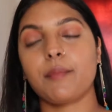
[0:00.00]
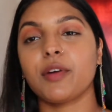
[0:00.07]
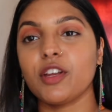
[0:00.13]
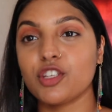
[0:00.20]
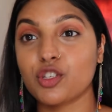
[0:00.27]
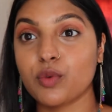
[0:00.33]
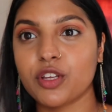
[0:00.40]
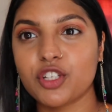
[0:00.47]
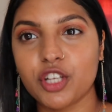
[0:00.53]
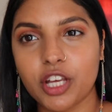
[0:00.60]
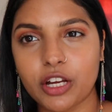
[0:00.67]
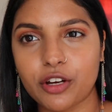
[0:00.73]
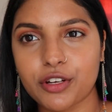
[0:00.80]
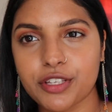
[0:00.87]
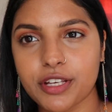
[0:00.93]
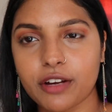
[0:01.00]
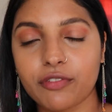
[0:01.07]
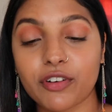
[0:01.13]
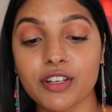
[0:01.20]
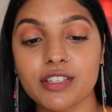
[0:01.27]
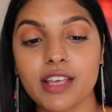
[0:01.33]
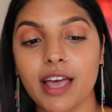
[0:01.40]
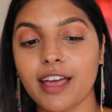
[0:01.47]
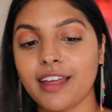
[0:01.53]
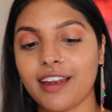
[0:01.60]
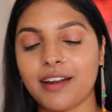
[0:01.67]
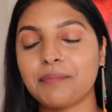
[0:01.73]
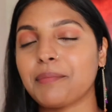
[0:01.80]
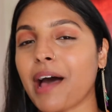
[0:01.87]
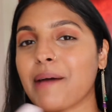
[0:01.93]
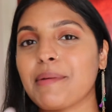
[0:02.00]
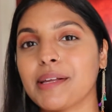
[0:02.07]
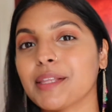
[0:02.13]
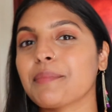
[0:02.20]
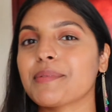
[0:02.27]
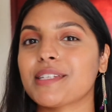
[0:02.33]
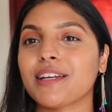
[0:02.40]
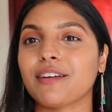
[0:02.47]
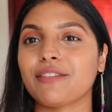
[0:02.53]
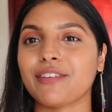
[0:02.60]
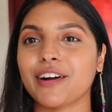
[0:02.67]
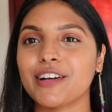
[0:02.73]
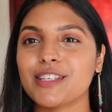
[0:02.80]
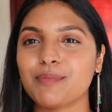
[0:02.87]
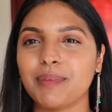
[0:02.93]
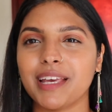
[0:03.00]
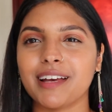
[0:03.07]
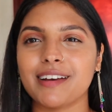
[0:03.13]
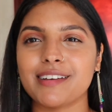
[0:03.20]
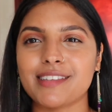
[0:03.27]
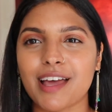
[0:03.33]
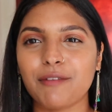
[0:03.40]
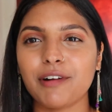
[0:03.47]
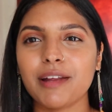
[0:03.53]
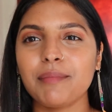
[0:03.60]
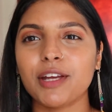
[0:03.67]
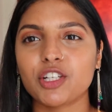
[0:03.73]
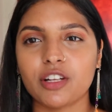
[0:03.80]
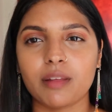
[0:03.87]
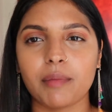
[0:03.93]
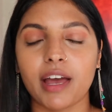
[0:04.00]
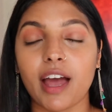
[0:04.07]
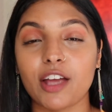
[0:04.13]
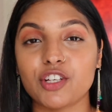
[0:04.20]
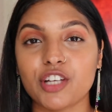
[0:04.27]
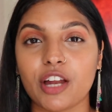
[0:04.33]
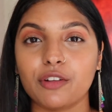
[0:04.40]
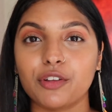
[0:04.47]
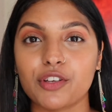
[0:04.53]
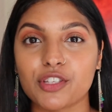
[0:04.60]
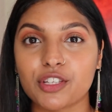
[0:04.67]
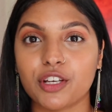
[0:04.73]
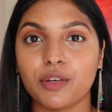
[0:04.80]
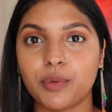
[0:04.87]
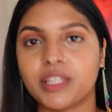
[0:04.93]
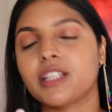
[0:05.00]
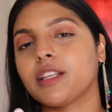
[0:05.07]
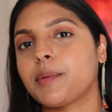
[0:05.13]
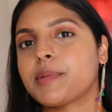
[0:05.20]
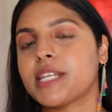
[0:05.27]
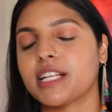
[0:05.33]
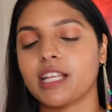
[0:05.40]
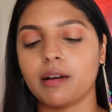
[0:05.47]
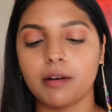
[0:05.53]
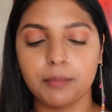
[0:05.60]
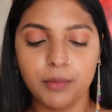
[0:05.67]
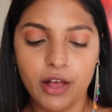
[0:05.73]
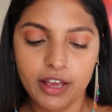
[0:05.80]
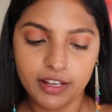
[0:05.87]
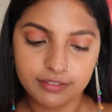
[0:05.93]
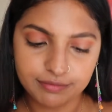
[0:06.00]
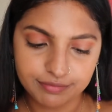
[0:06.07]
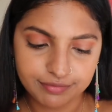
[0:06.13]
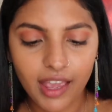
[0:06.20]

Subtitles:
I'm going to switch gears here for a second and apply my lipstick first because I want to make sure that my eyeshadow looks good with the lipstick that I'm applying.